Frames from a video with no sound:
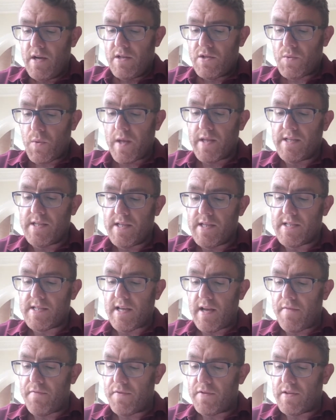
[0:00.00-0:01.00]

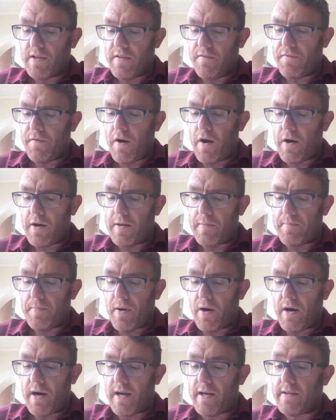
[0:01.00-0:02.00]
27 divided
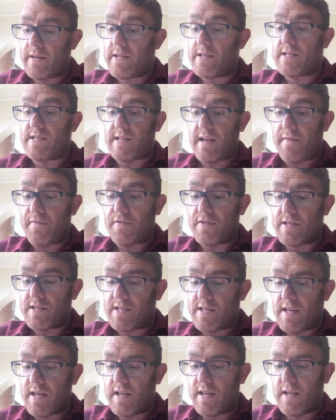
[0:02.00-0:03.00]
by the
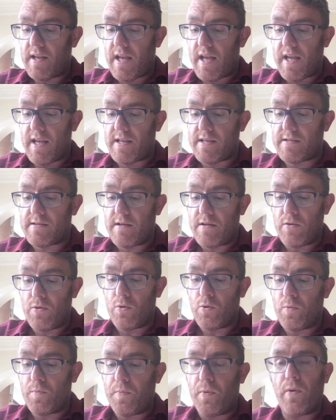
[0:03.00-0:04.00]
70 is
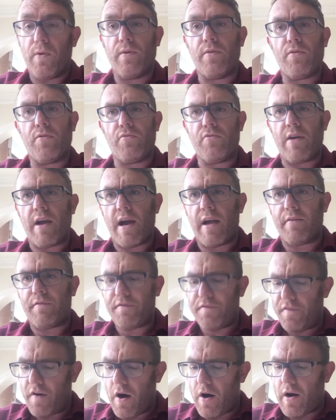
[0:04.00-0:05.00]

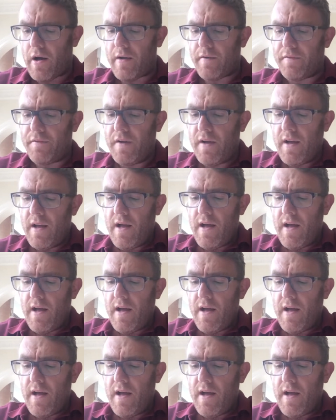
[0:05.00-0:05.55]
0.385.